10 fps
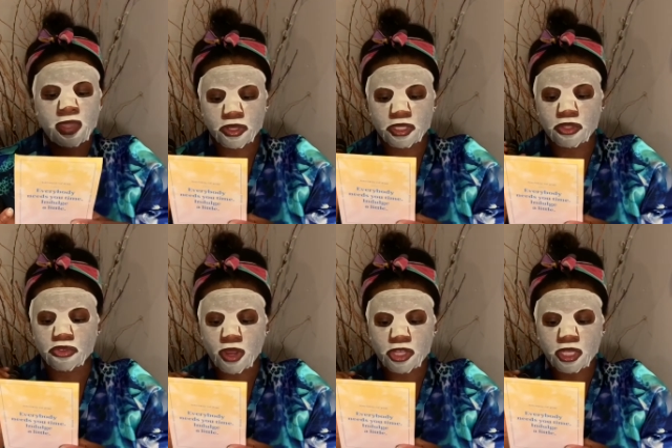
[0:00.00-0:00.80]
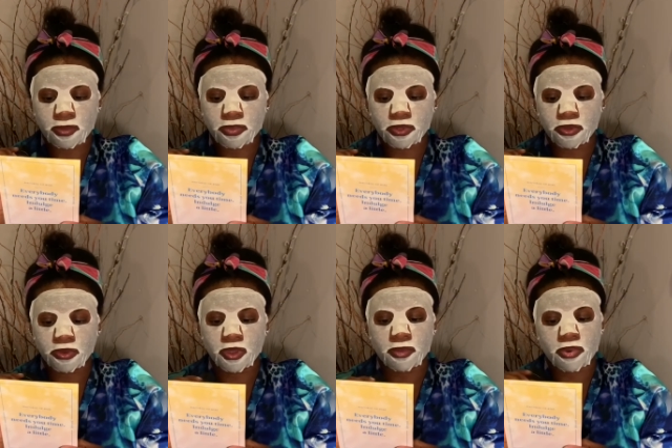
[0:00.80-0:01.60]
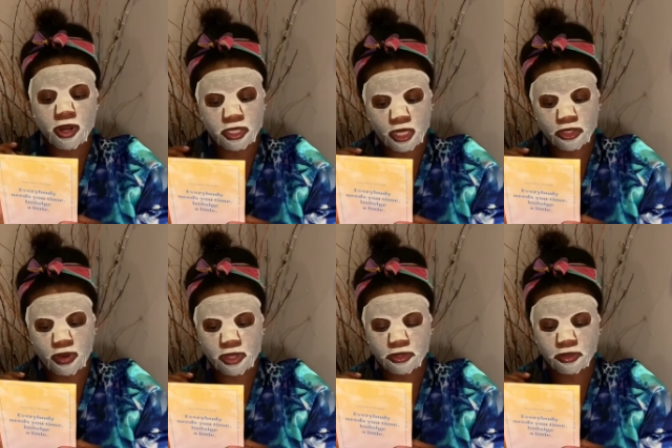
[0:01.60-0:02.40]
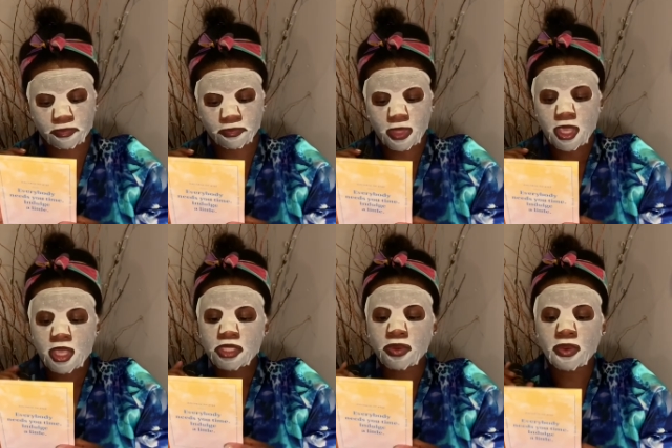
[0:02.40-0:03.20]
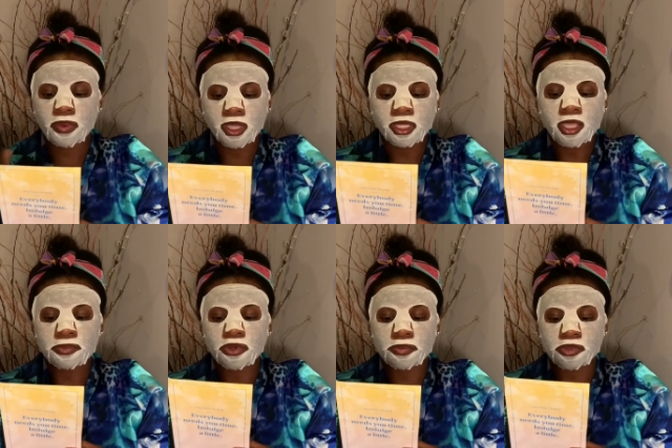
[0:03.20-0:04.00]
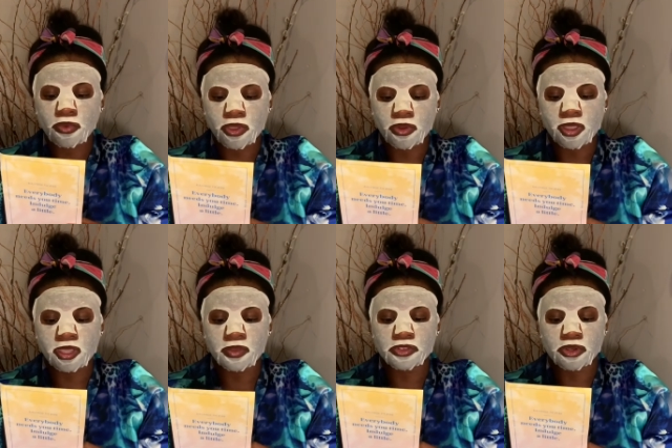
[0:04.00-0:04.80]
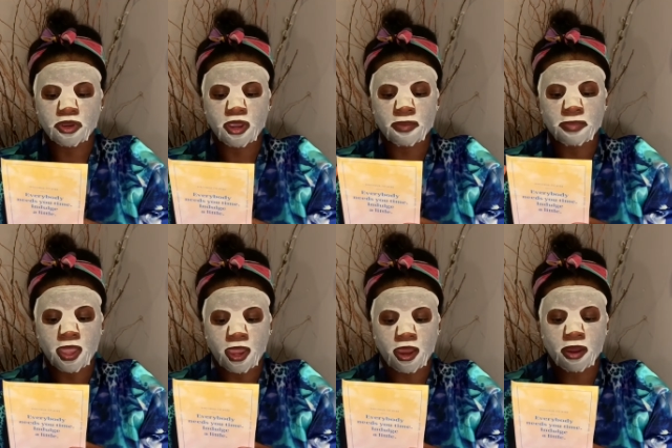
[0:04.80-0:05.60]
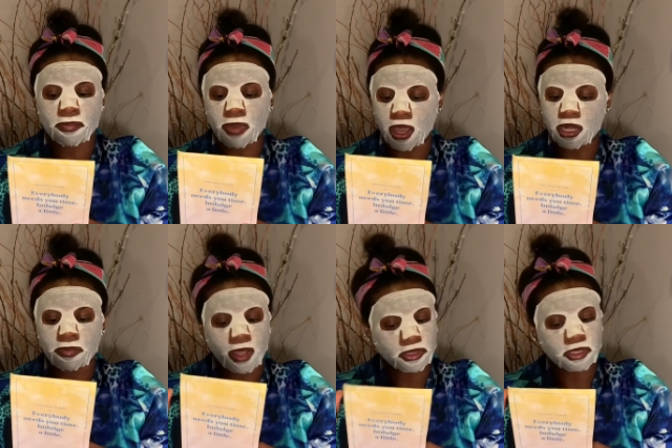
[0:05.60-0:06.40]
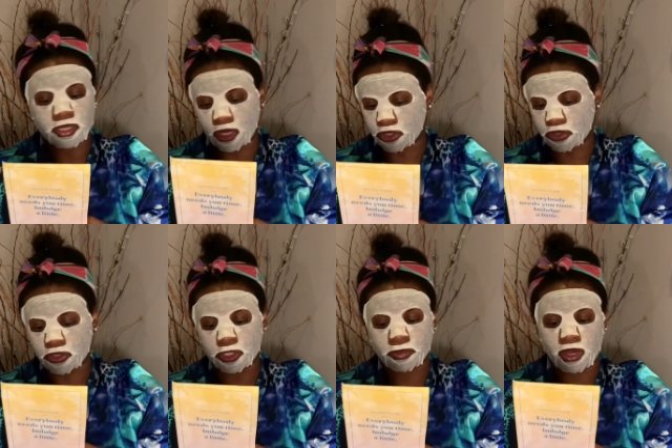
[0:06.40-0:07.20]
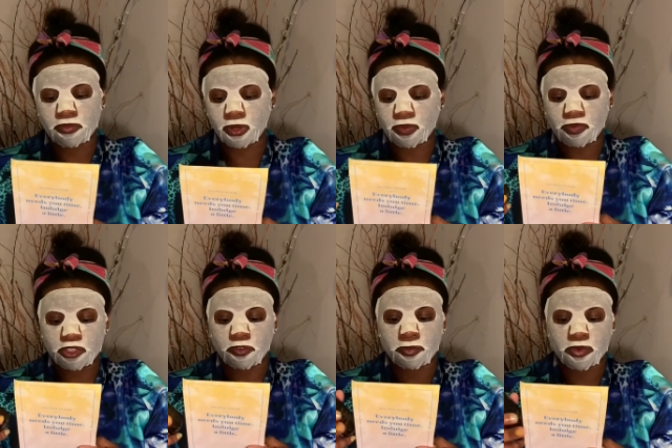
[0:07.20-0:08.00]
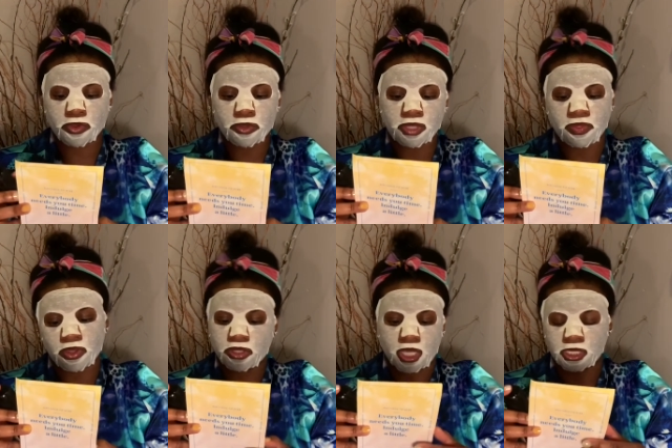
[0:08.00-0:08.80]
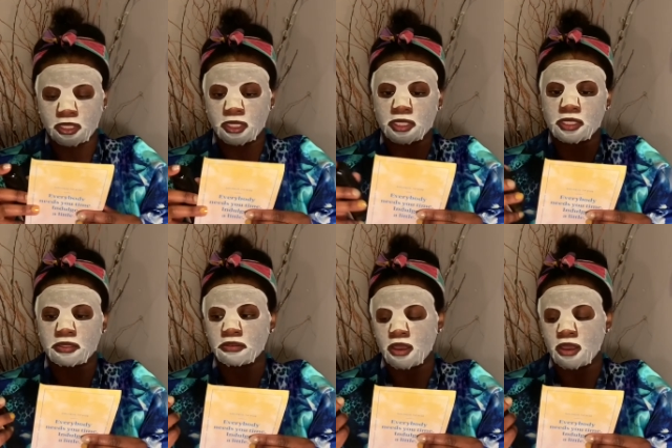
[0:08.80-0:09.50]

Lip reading: It's a dry shampoo and part texturizer. So it quickly absorbs oil and gives your hair body, bounce, and texture. You spray it 45 inches from your roots and then you toss it to,